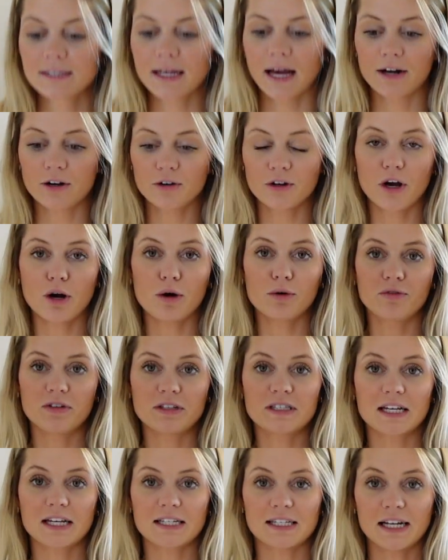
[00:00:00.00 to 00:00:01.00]
I don't know if
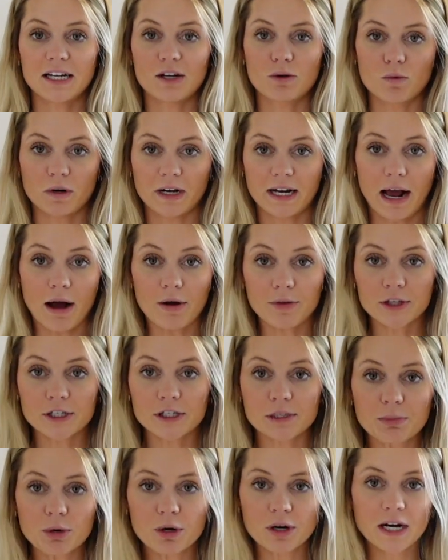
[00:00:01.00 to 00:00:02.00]
it's because I didn't work out
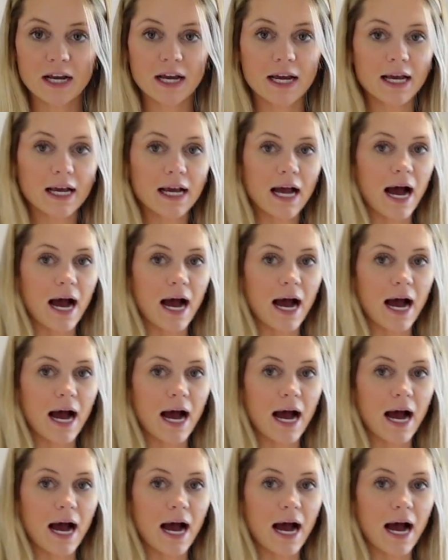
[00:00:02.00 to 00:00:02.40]
this morning.